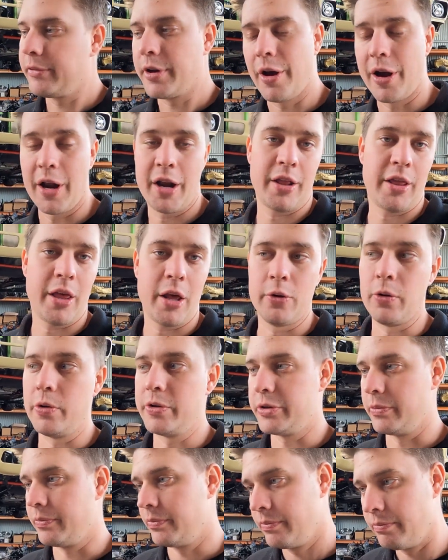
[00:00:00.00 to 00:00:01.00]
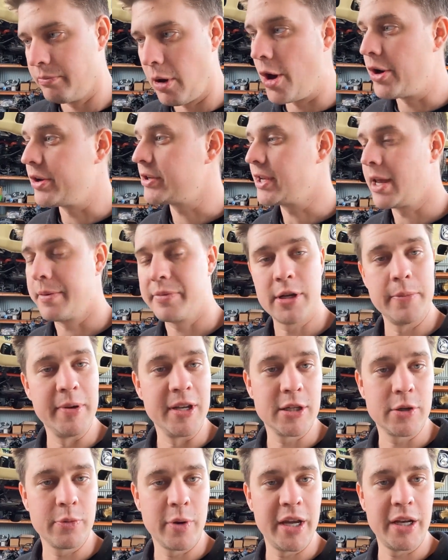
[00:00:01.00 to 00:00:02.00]
got out of that awesome. Motor seems to
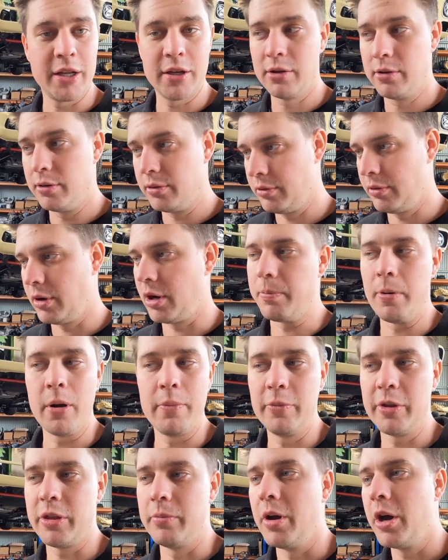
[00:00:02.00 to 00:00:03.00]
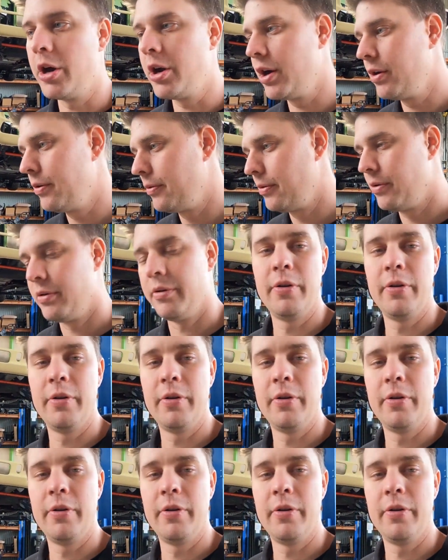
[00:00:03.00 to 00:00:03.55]
be sweet, not a problem with the motor.